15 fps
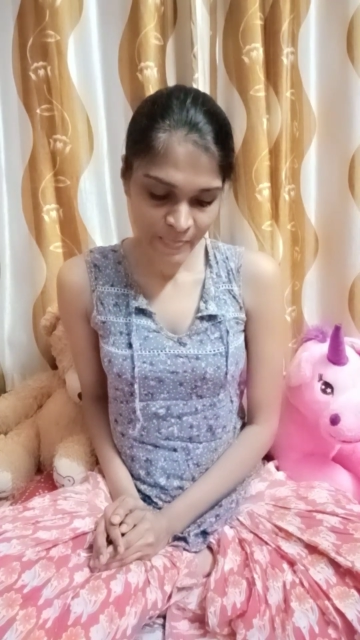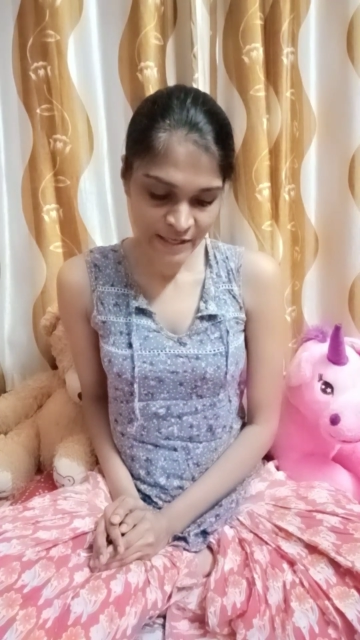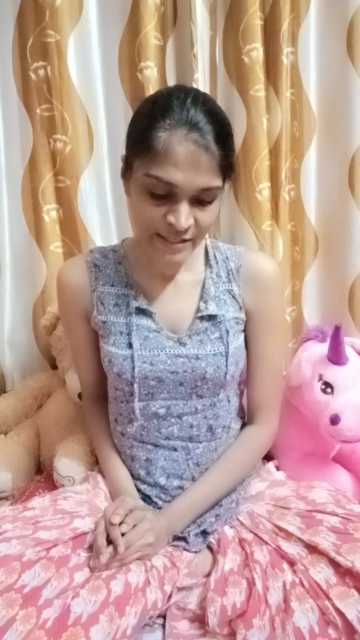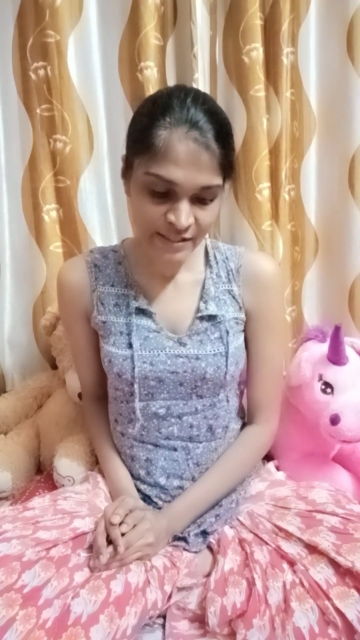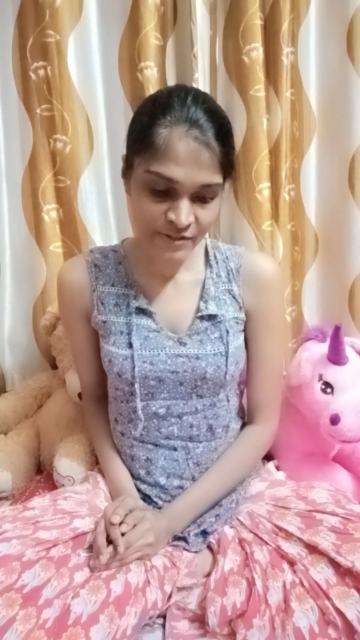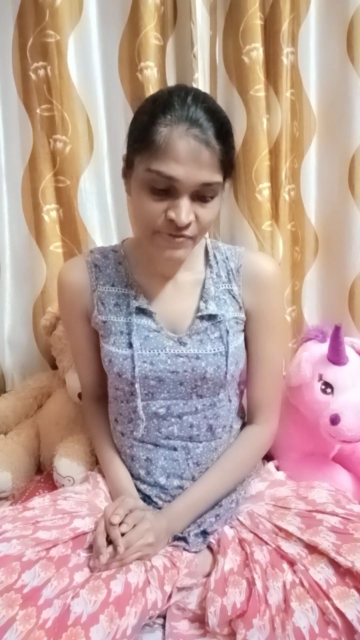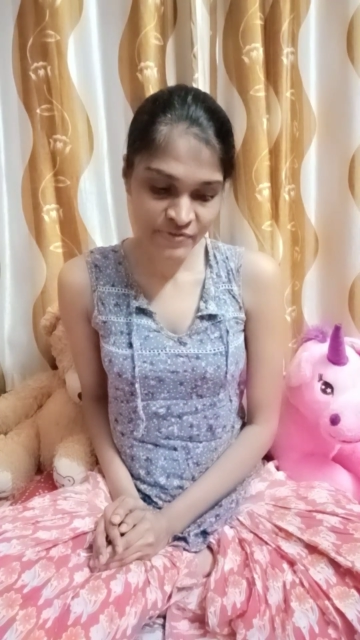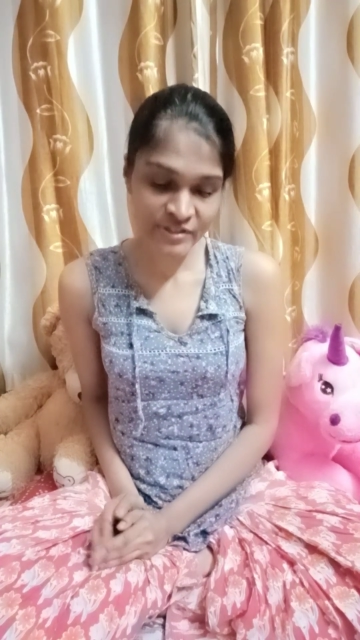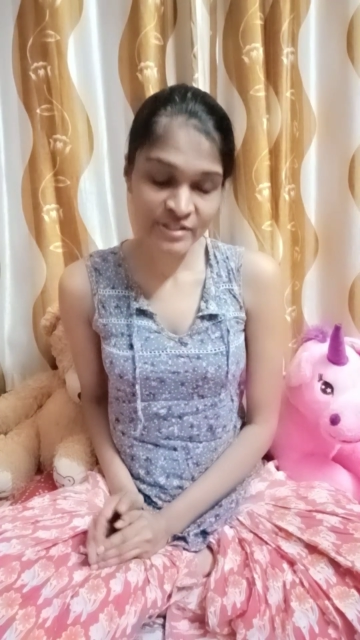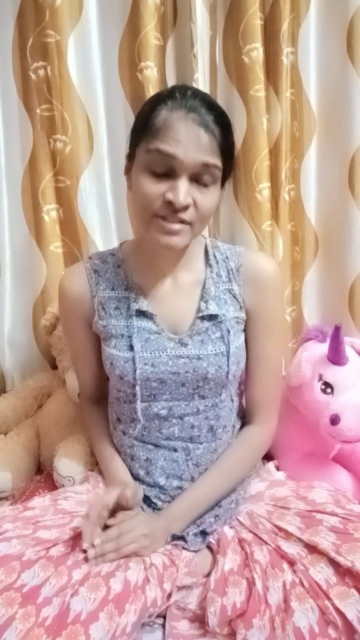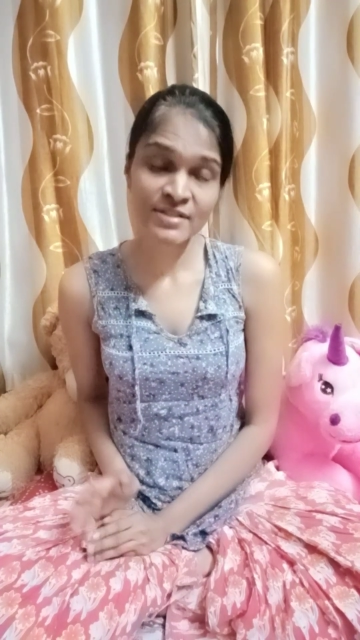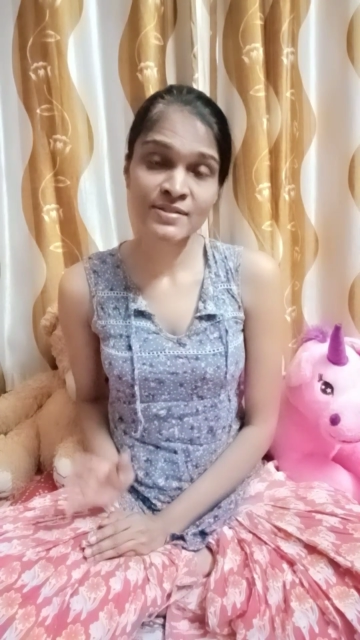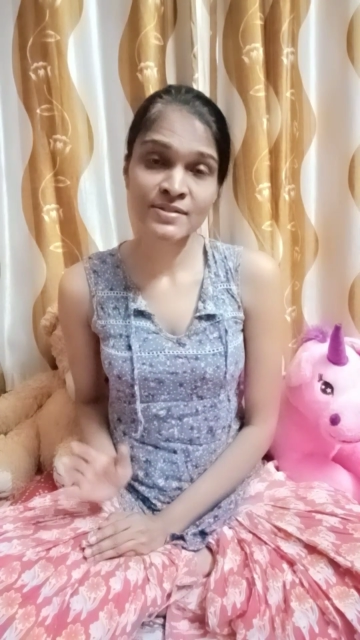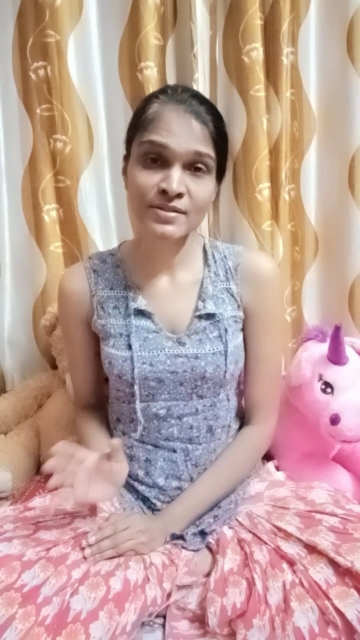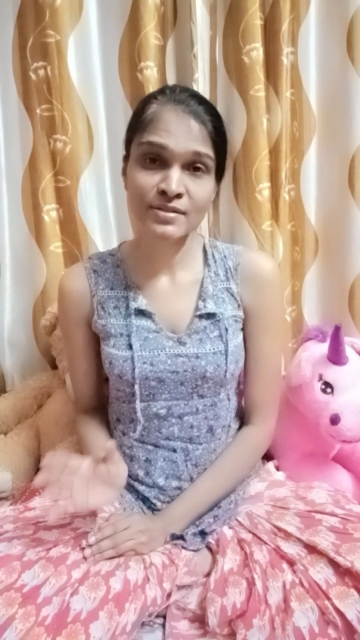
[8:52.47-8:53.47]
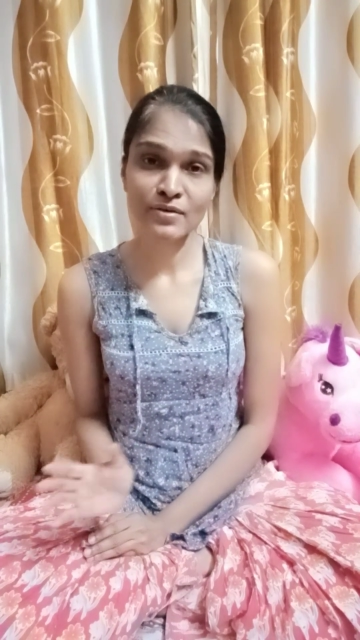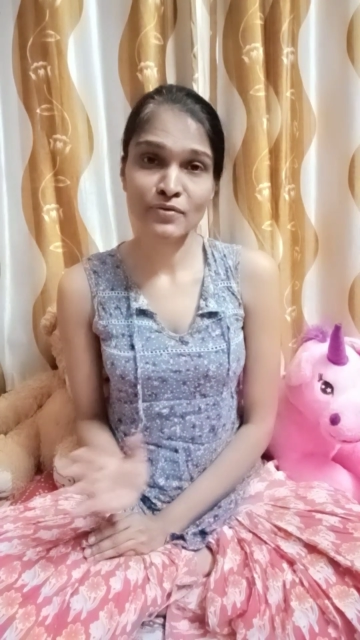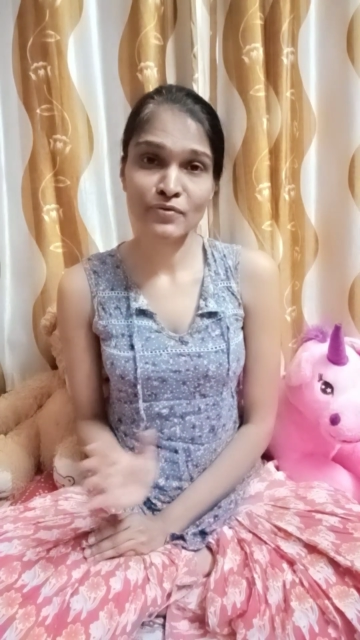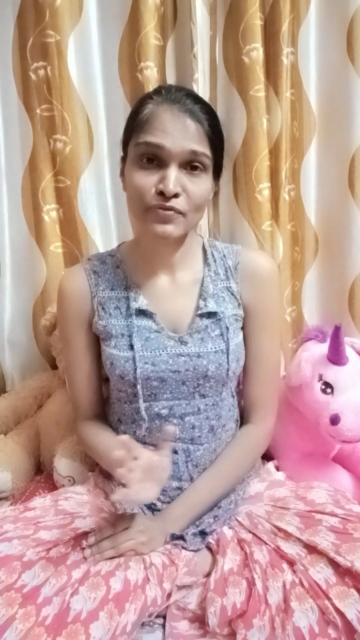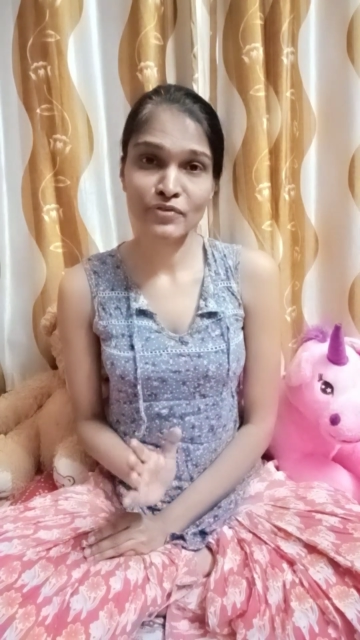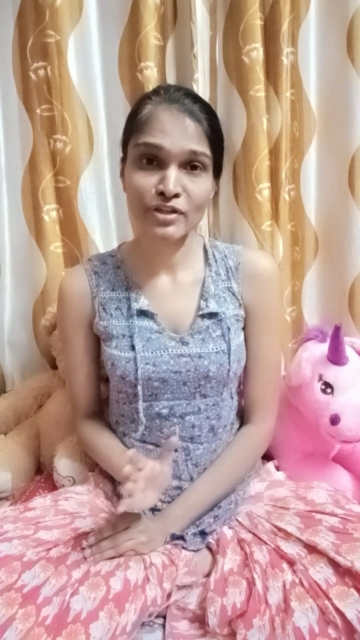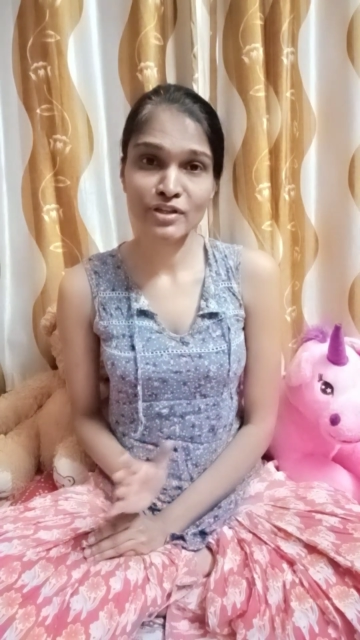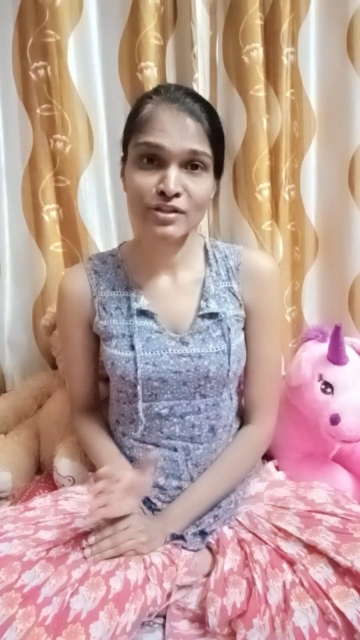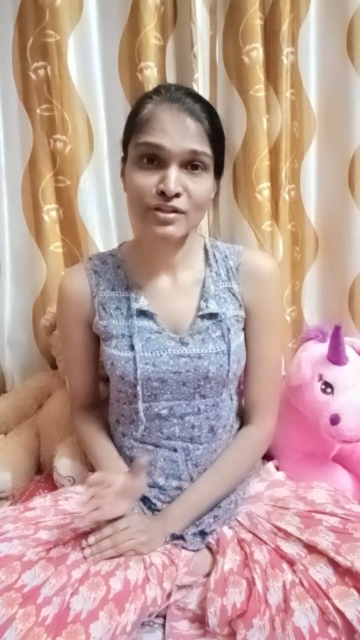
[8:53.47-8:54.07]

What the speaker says: surfaces with